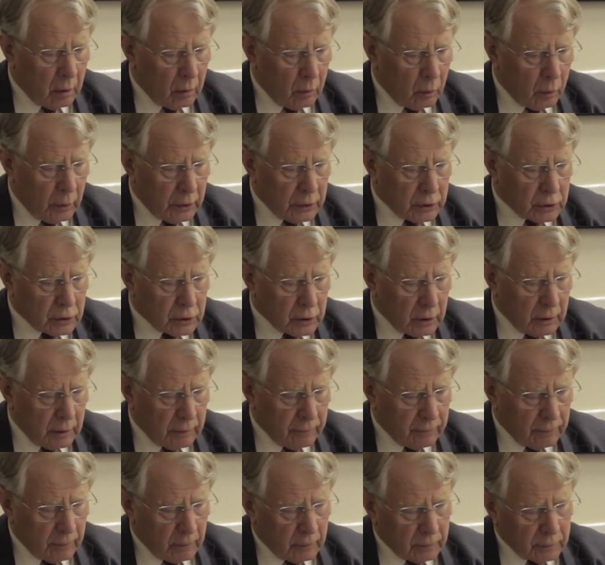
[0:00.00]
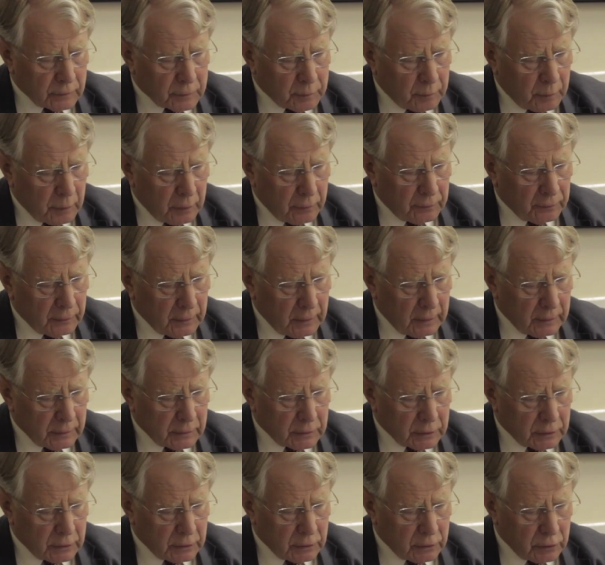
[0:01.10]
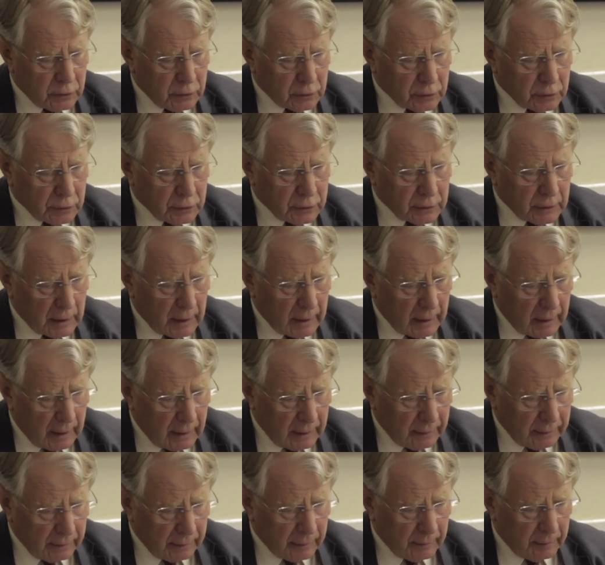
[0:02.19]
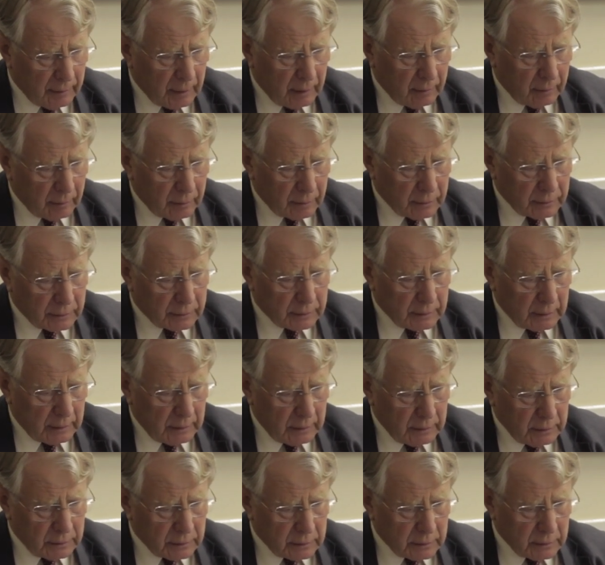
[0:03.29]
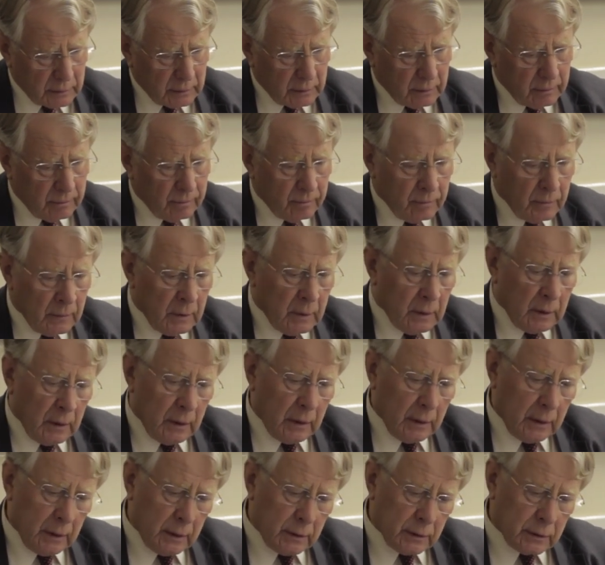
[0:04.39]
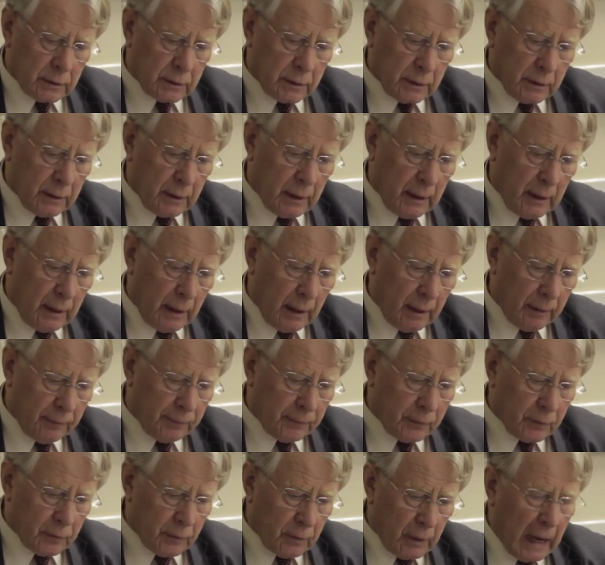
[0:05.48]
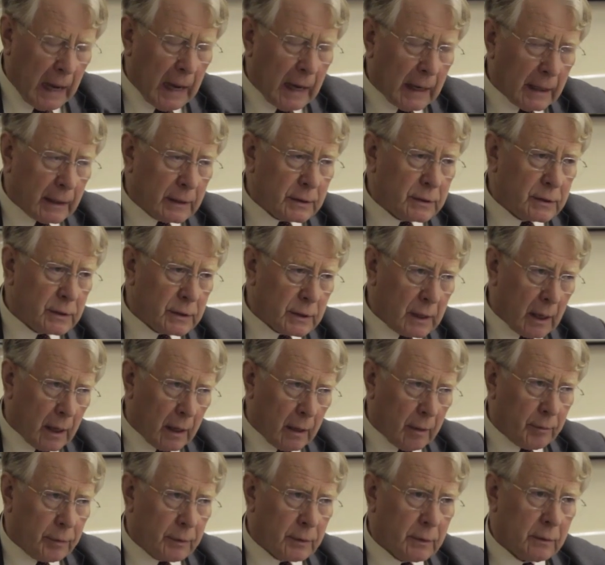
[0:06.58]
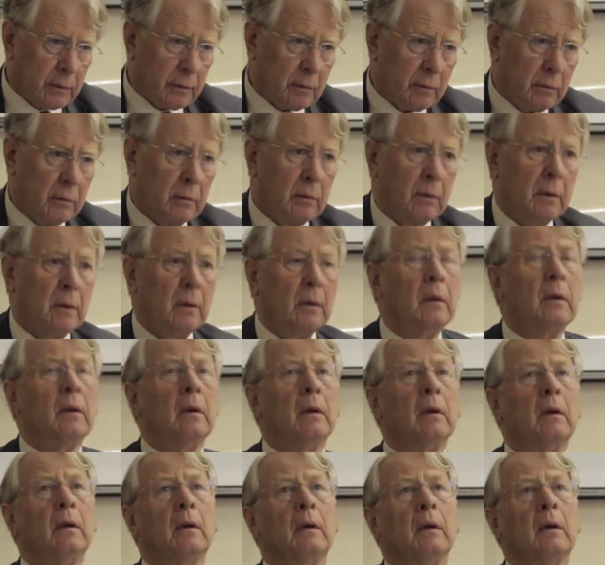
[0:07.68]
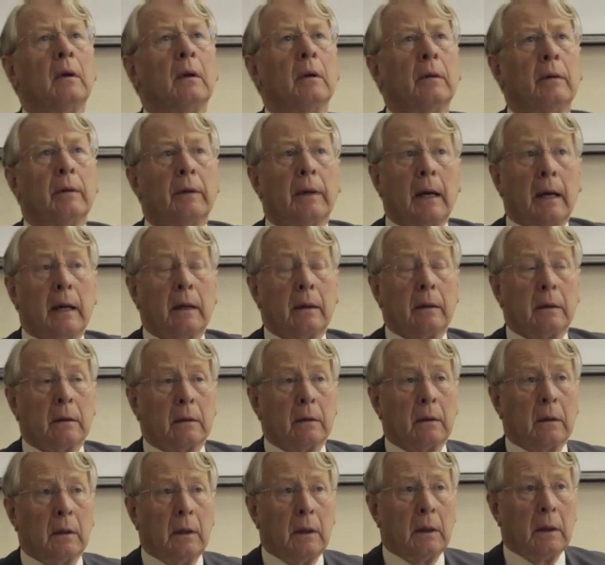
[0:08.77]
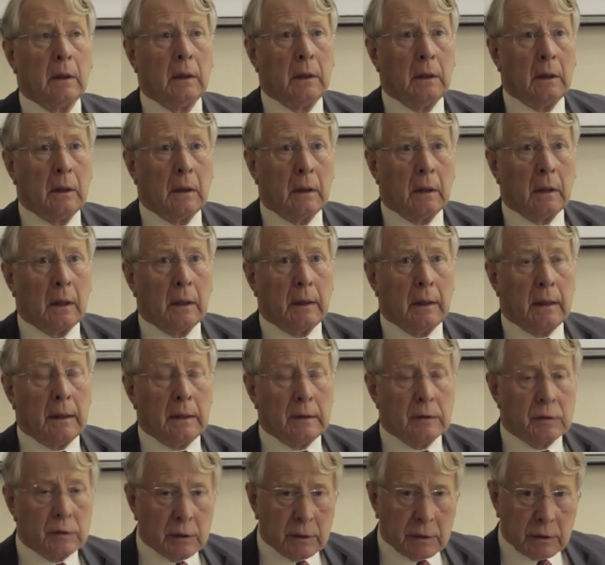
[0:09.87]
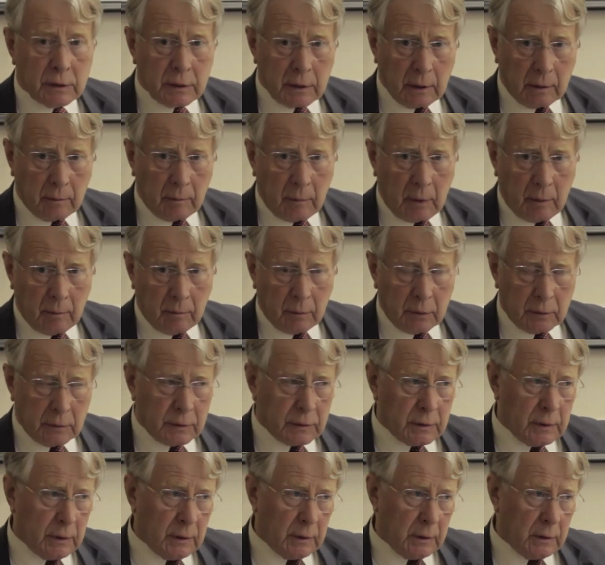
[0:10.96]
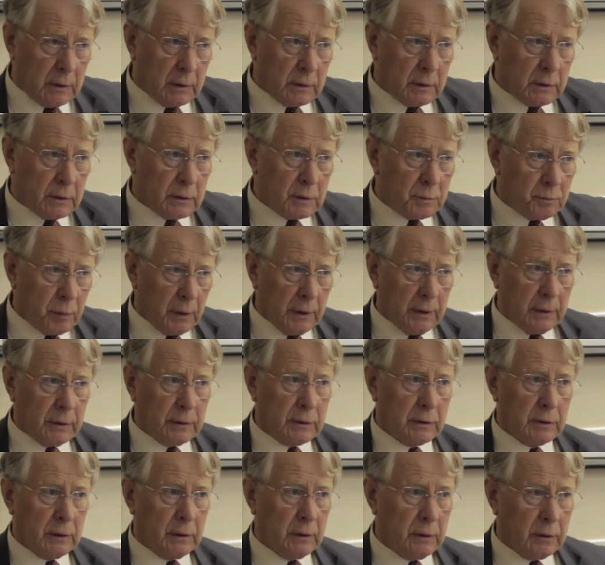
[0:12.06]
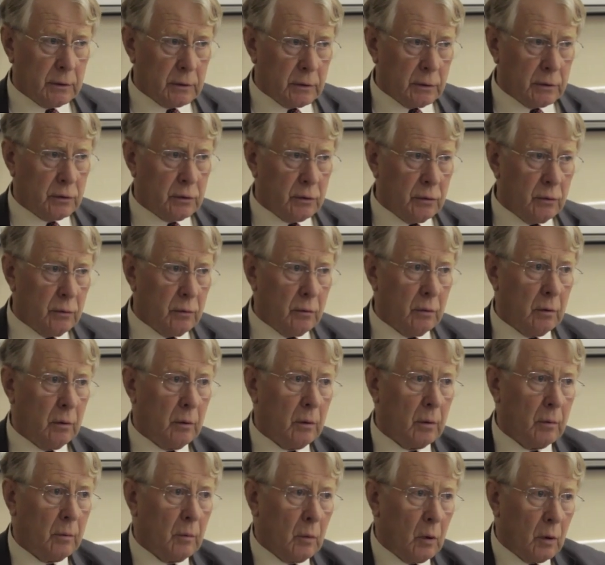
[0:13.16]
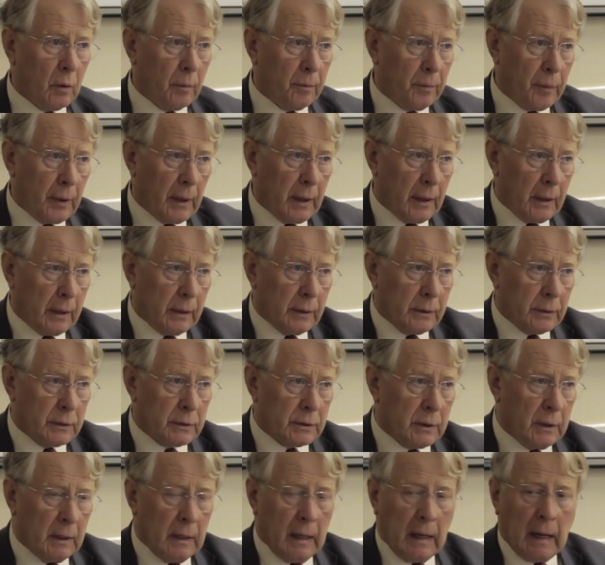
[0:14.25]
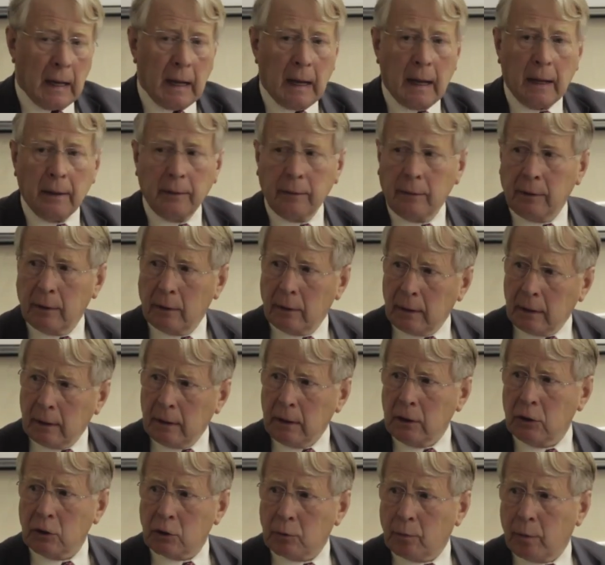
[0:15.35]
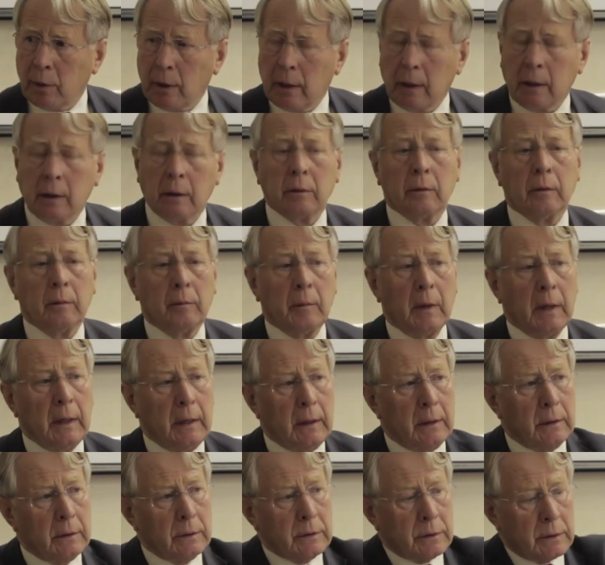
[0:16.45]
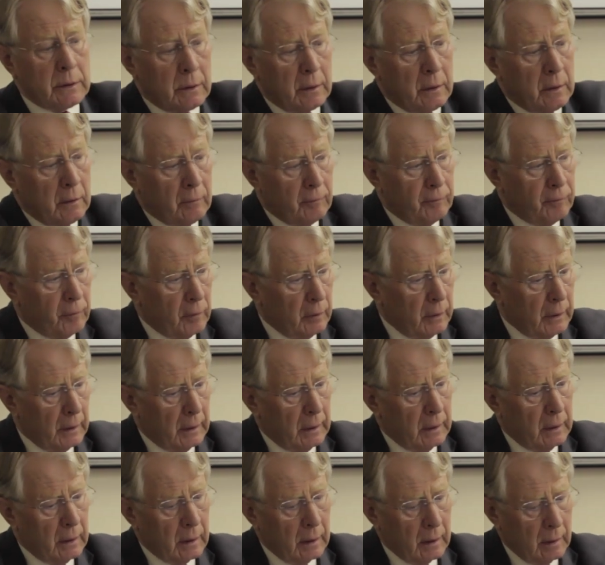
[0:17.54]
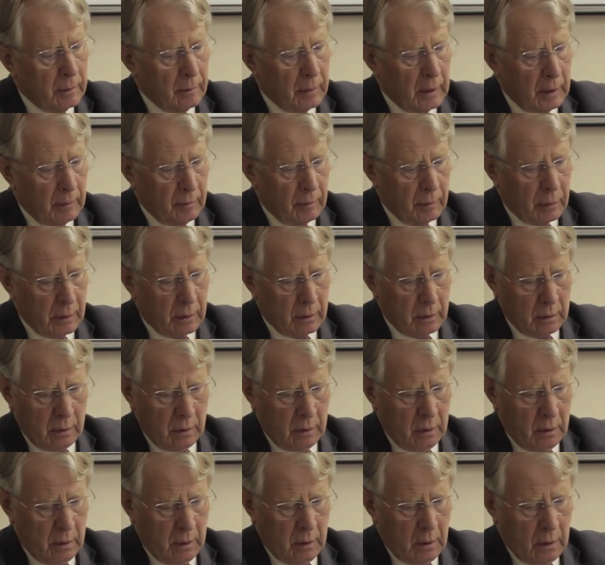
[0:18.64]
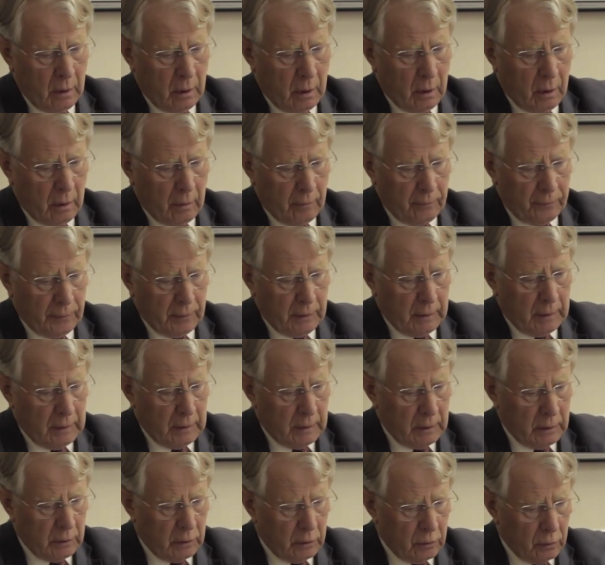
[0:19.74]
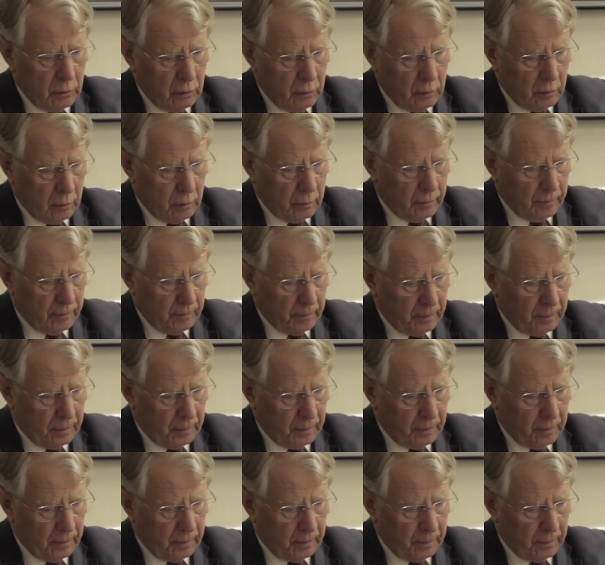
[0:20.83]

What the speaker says: which involves both the institutions and the member states is that they have to accept that an existing member state splits into two or more parts and that each part remains fully a member of the EU.